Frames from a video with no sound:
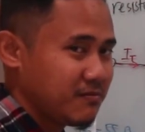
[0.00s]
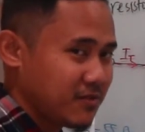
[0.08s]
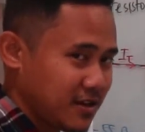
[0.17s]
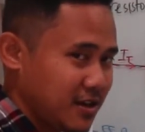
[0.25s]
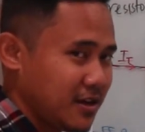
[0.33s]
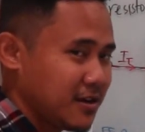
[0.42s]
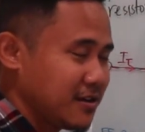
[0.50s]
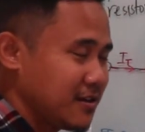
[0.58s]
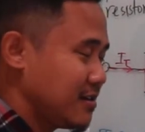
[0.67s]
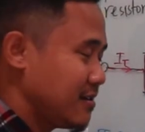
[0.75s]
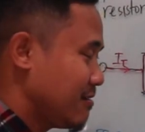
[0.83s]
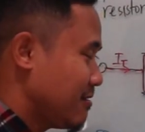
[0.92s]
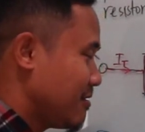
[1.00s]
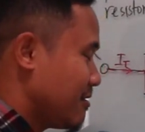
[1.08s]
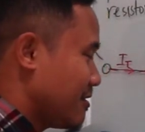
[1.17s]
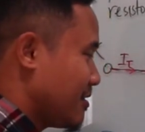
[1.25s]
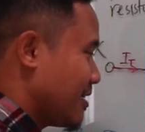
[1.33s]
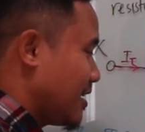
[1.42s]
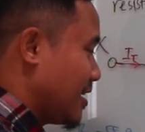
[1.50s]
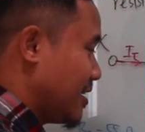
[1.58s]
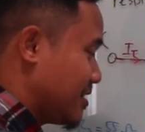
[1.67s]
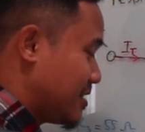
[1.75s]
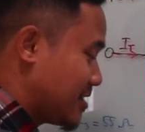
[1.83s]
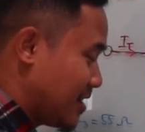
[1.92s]
Okay,
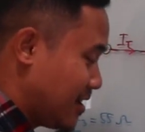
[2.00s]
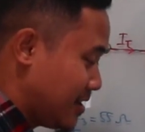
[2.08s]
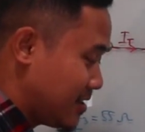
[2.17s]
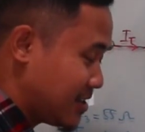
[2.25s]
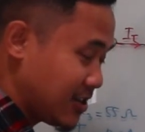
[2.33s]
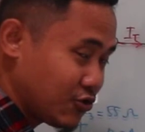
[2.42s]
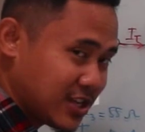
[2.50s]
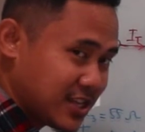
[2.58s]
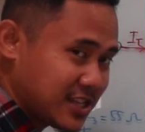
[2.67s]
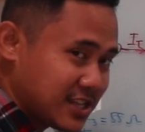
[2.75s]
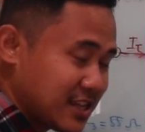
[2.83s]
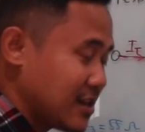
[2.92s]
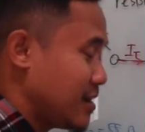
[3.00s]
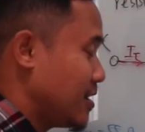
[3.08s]
it's in series.